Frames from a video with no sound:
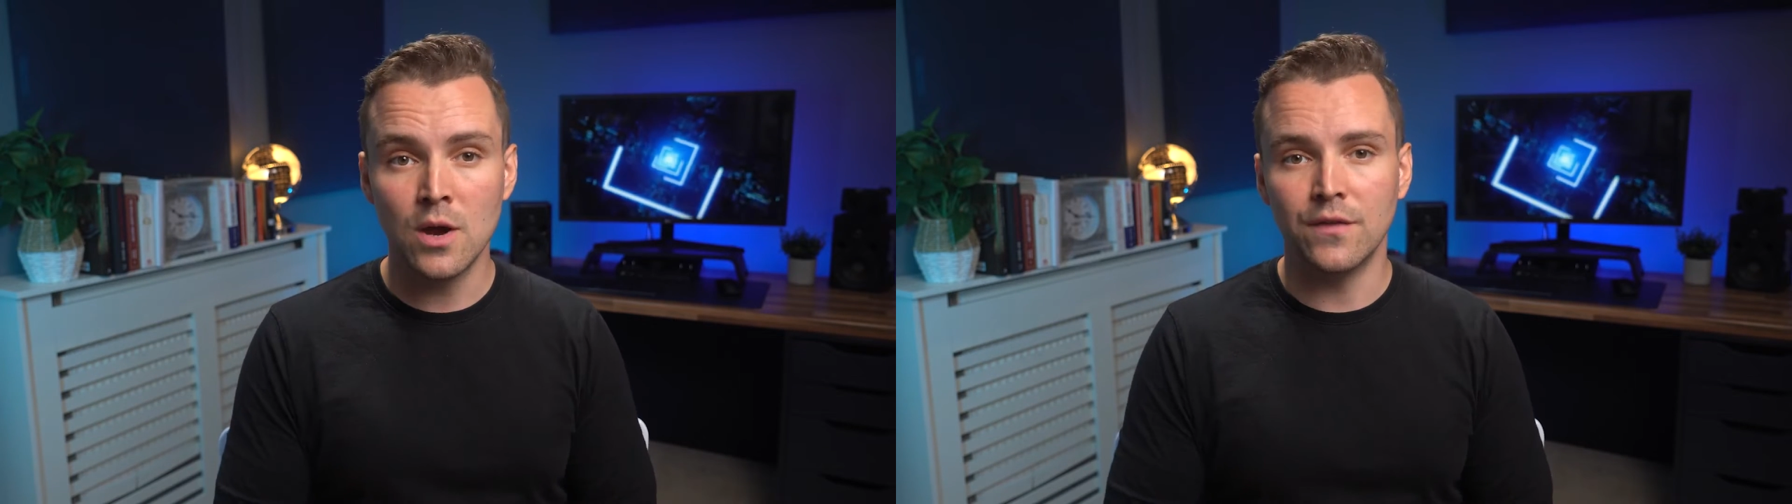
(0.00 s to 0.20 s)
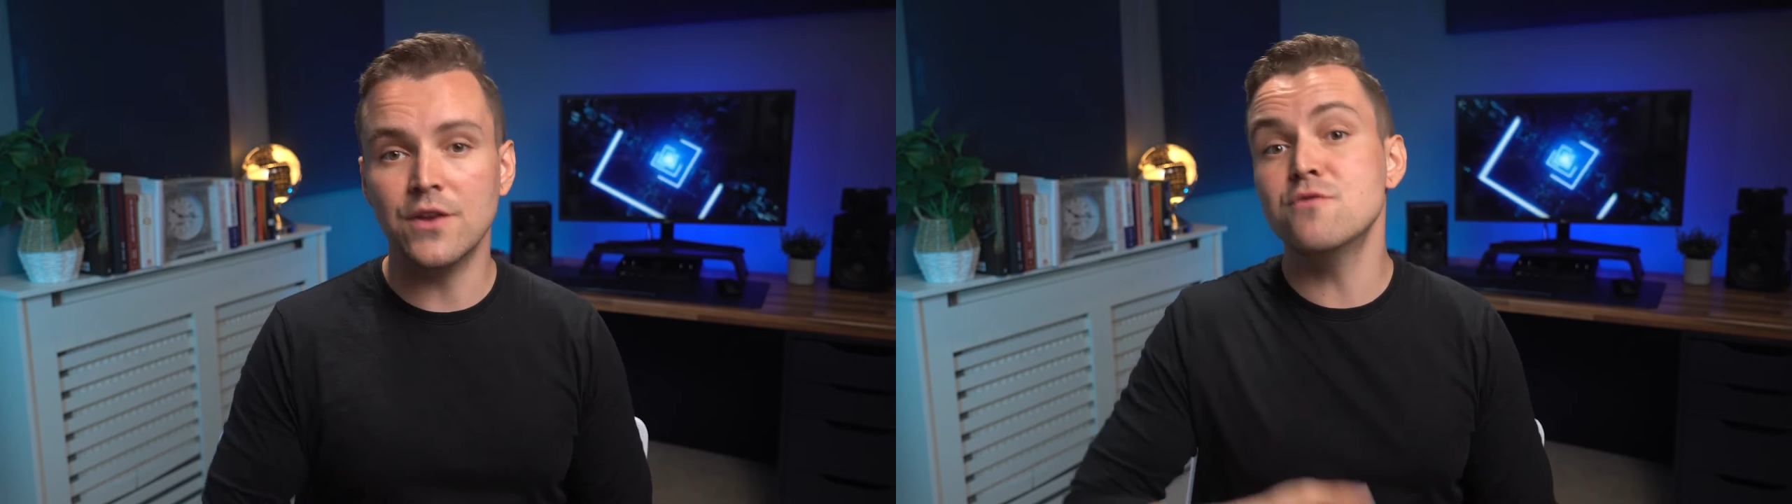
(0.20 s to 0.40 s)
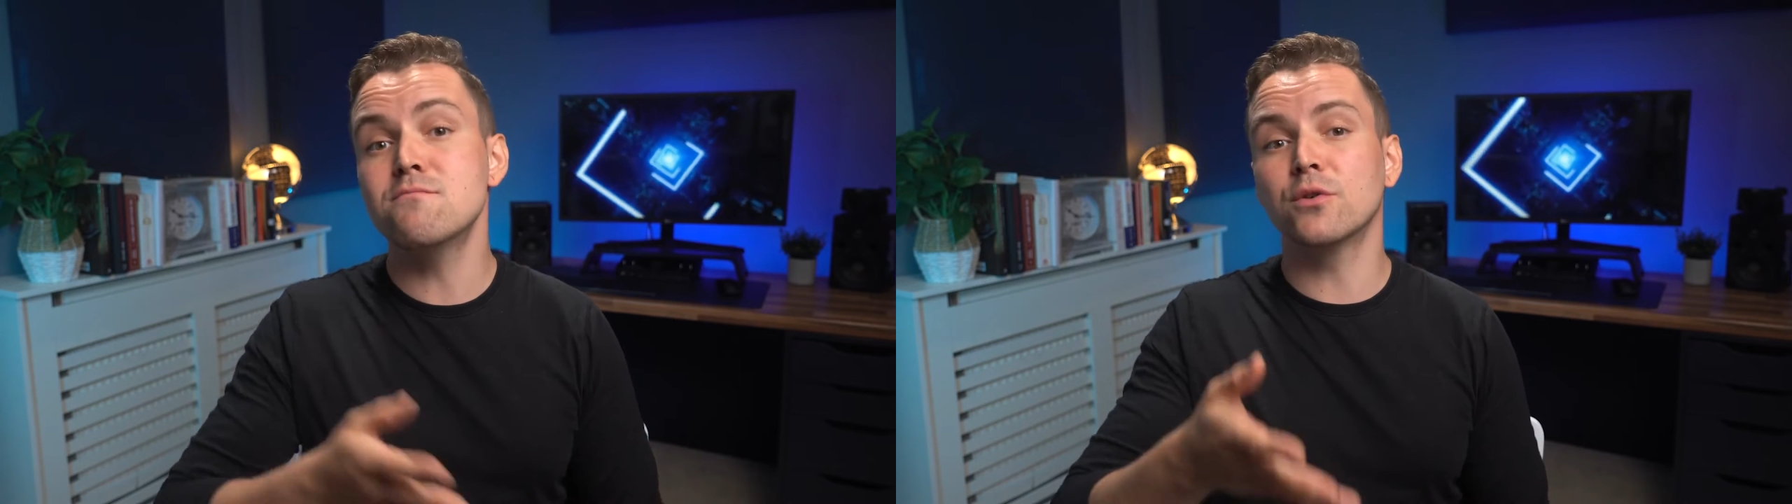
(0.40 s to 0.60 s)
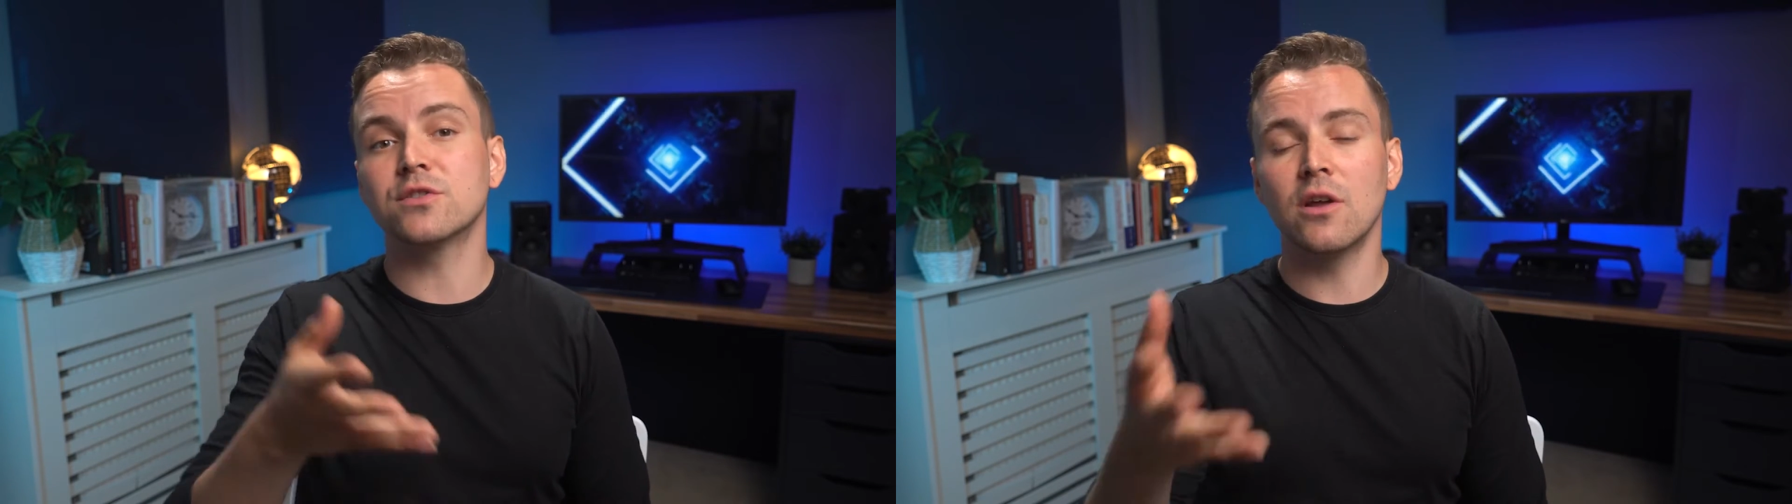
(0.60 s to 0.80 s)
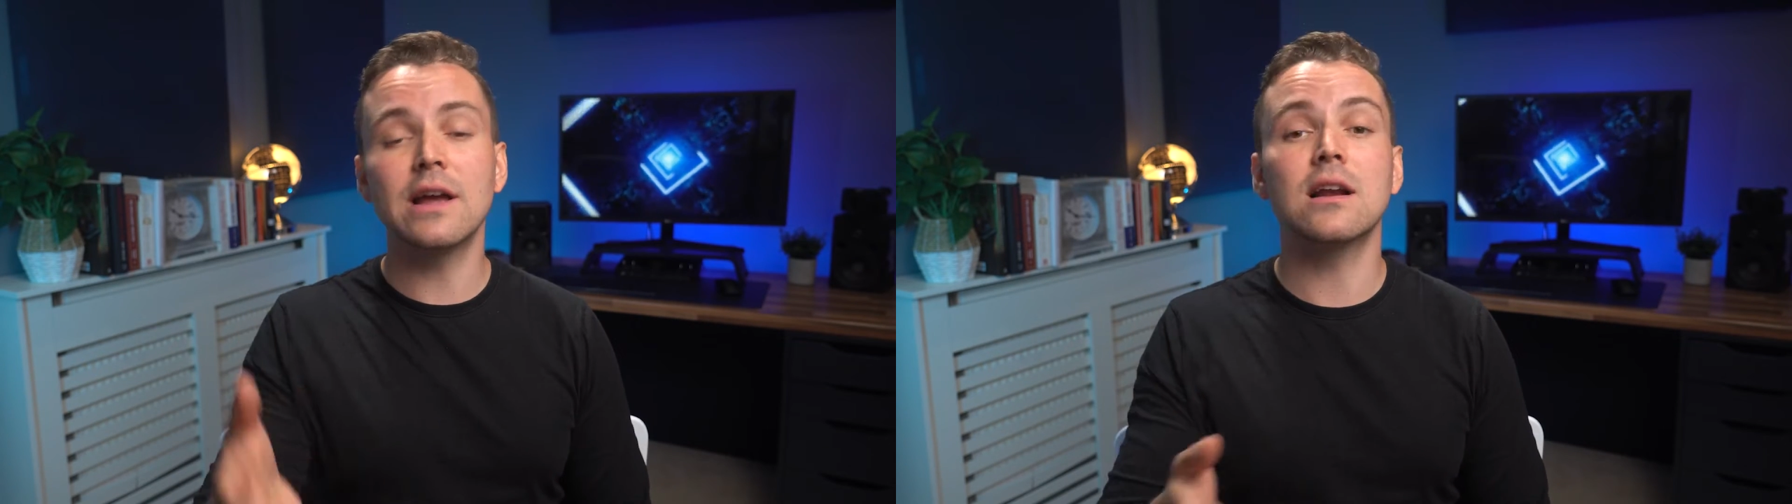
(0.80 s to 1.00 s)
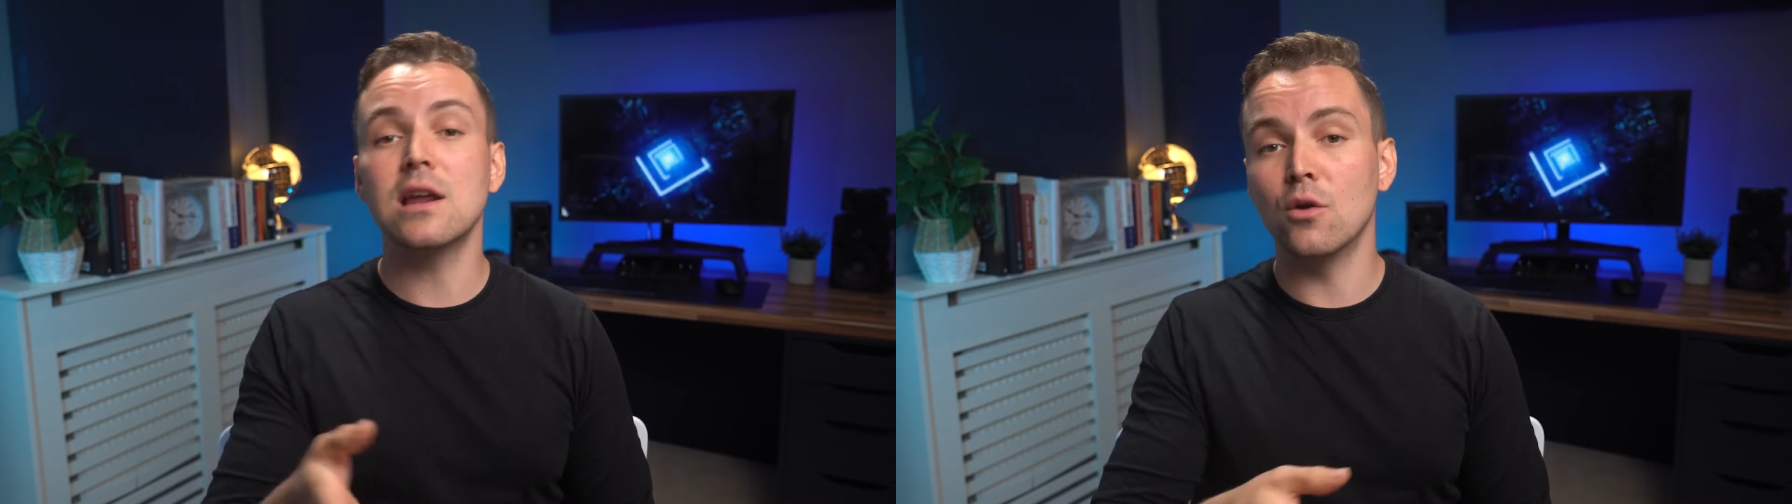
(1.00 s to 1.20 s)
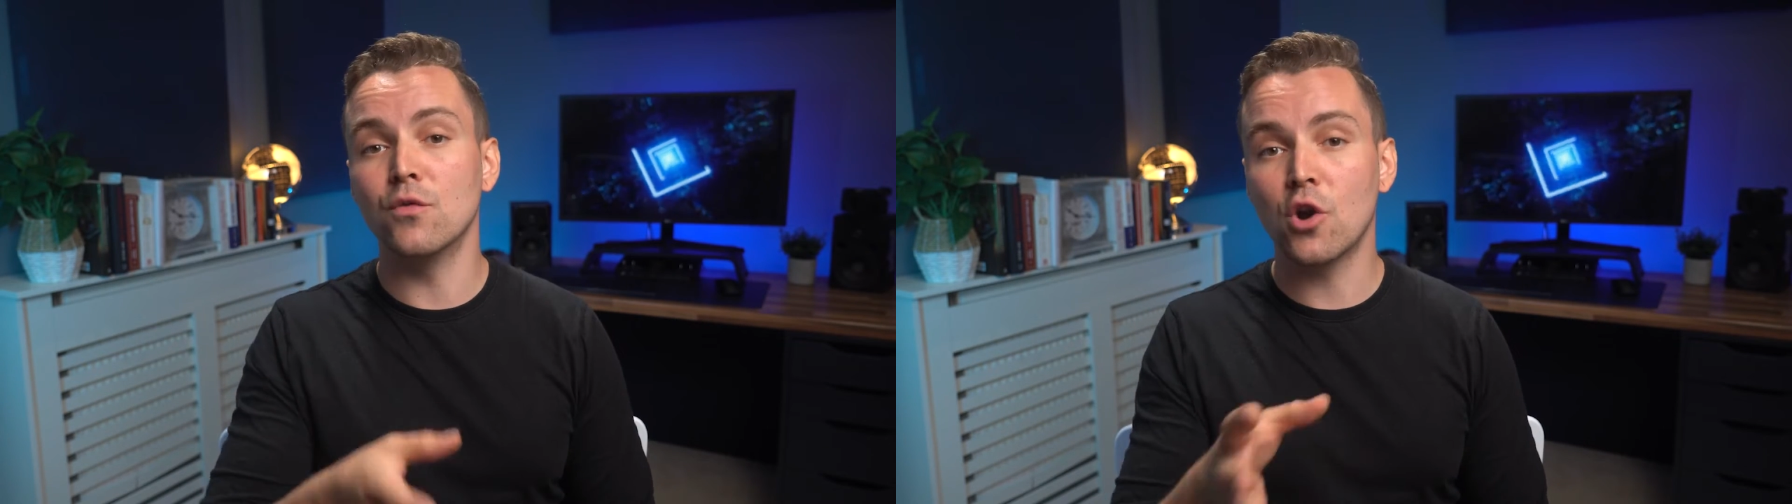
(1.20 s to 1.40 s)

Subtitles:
then you most likely own the